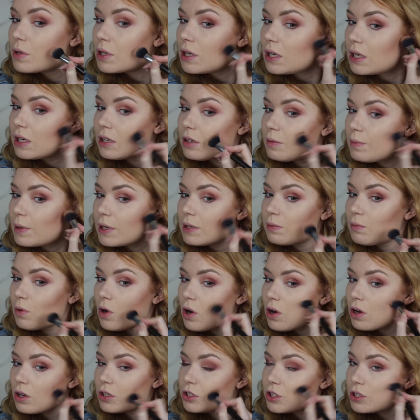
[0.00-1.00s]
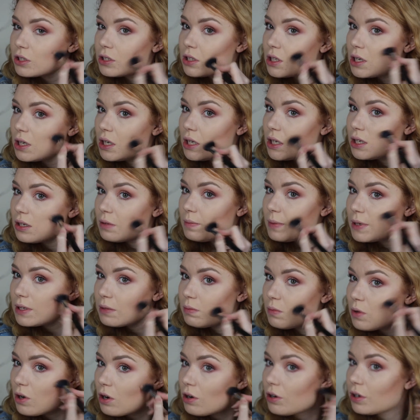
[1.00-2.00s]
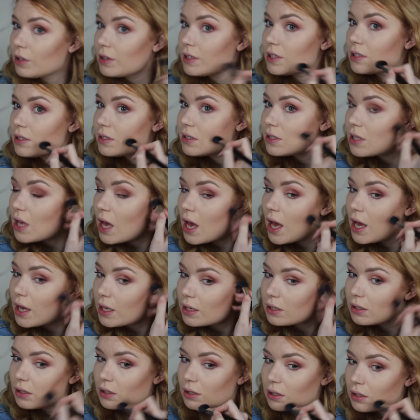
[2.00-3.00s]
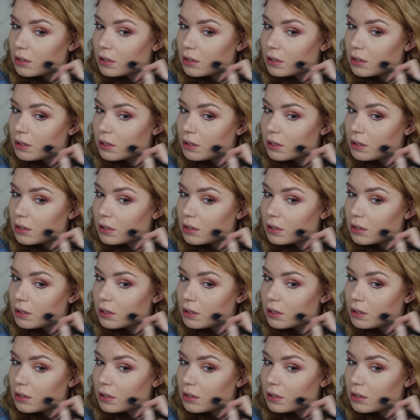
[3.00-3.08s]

a little bit more, just a little bit more on this side.